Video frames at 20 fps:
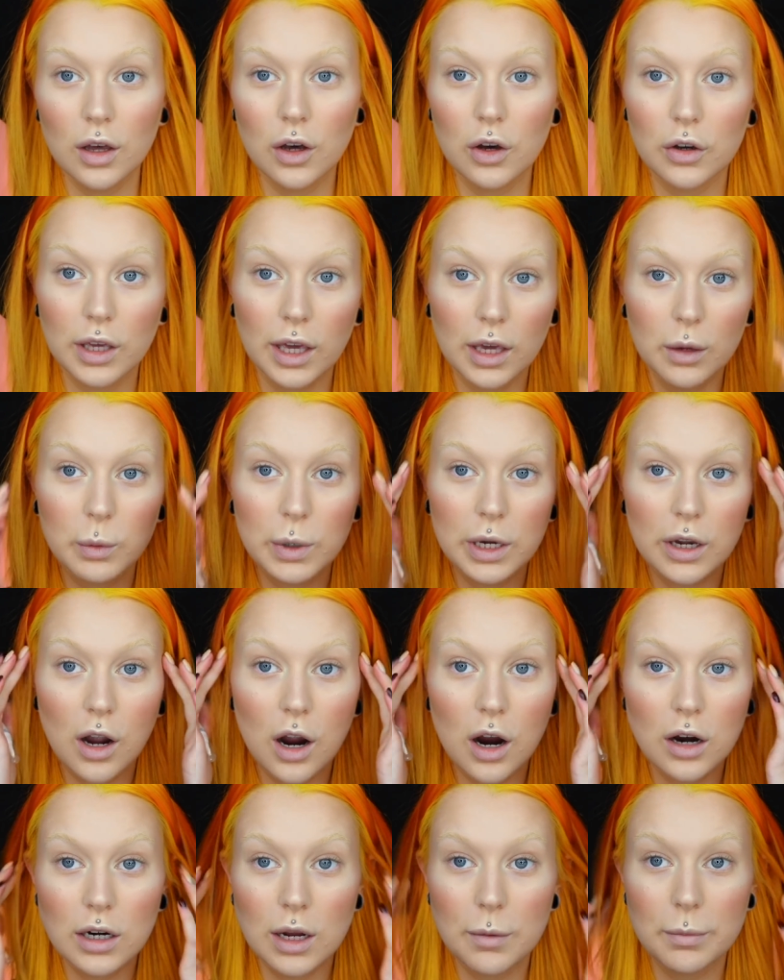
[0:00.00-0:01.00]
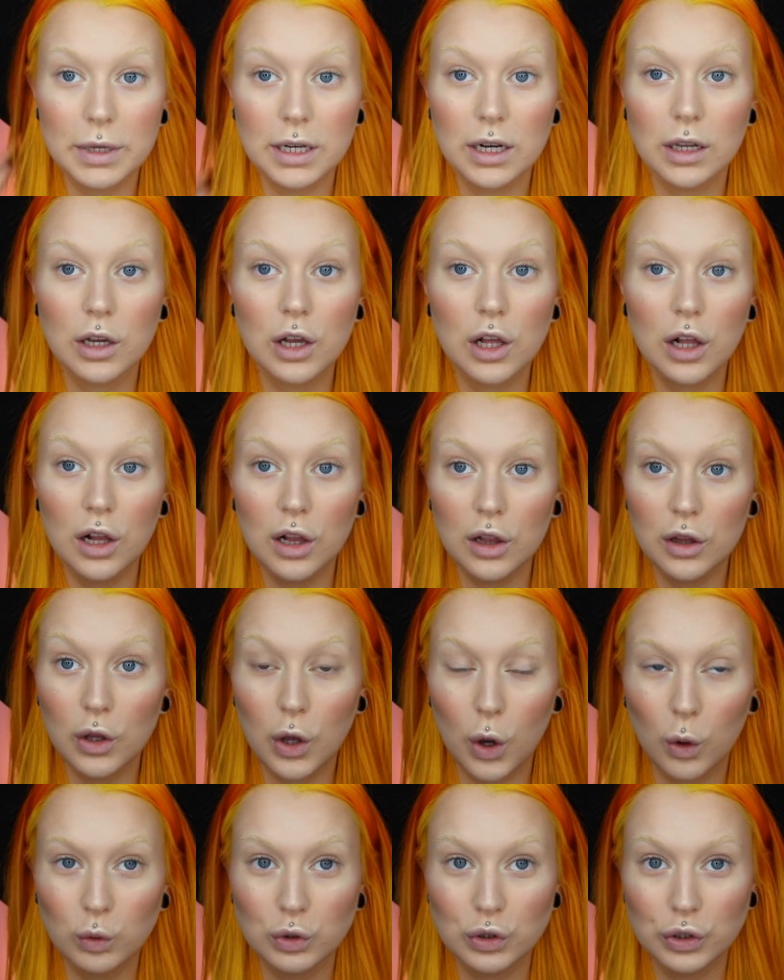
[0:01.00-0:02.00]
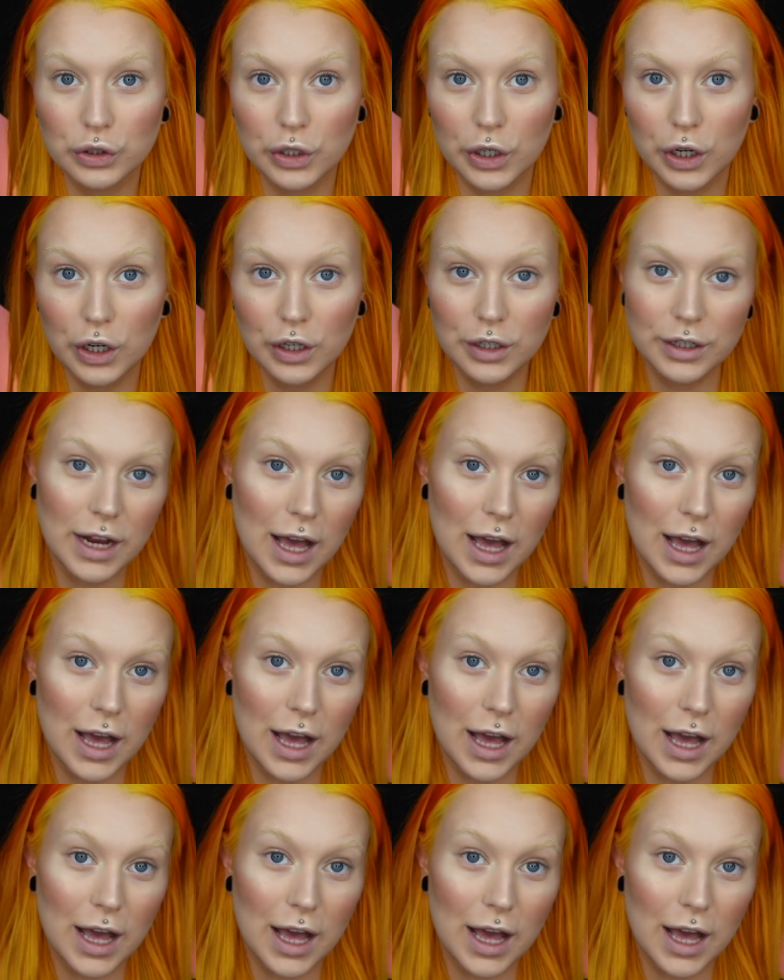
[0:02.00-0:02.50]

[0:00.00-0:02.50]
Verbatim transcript: Okay, we are a bit closer